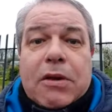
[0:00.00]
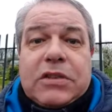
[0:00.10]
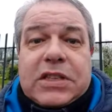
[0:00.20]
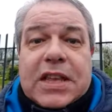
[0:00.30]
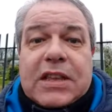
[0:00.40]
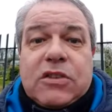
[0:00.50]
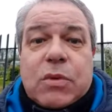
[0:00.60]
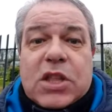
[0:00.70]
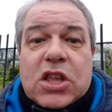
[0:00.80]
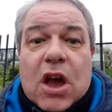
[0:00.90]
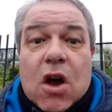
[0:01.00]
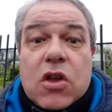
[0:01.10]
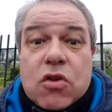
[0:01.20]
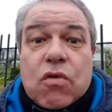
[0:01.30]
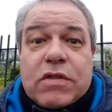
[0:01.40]
those things which
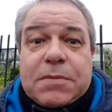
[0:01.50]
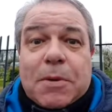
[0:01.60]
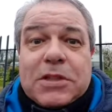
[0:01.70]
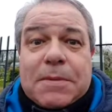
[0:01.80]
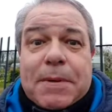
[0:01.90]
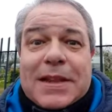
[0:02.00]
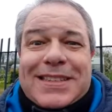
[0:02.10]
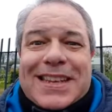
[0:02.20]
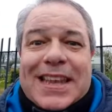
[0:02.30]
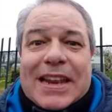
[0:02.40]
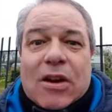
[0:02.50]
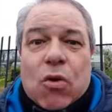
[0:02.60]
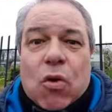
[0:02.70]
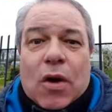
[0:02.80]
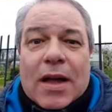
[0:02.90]
are your responsibility
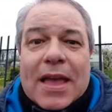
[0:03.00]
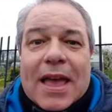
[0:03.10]
in law.